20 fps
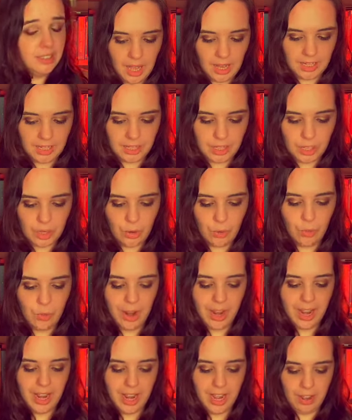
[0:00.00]
And it's an
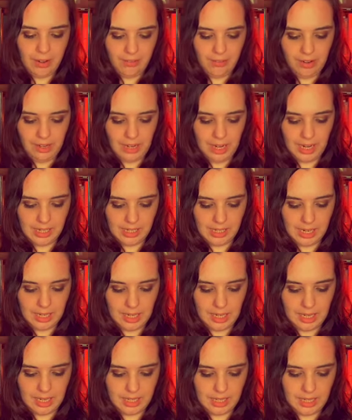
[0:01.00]
array of
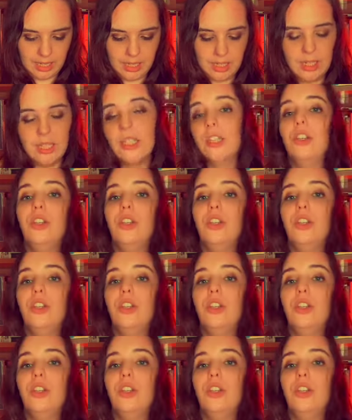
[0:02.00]
classics,